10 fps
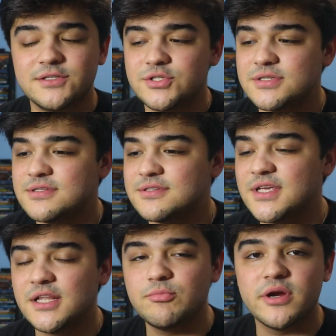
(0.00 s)
Just
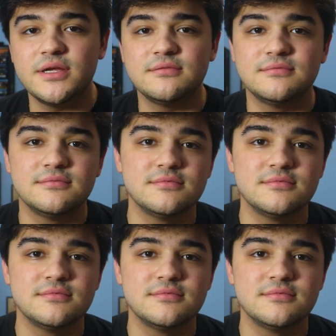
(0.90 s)
celebrate